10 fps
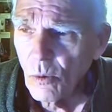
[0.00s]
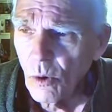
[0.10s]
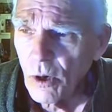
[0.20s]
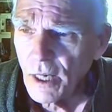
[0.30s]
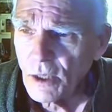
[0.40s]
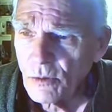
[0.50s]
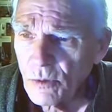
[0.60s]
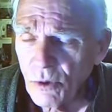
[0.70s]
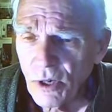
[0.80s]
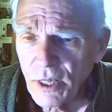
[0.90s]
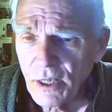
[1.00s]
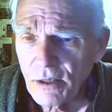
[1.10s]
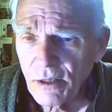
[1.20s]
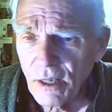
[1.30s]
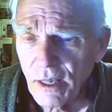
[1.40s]
warheads were brought
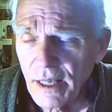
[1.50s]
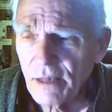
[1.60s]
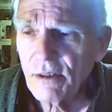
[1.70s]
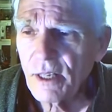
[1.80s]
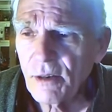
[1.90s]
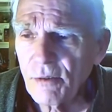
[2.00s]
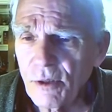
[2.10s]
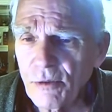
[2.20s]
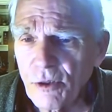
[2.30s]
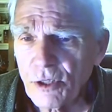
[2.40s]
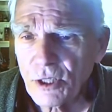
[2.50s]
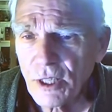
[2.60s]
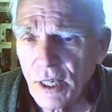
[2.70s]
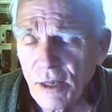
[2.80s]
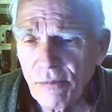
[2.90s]
into the light of day for the first
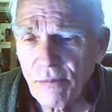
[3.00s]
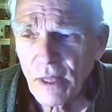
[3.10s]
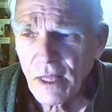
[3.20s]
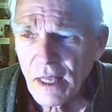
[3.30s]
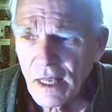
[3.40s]
time.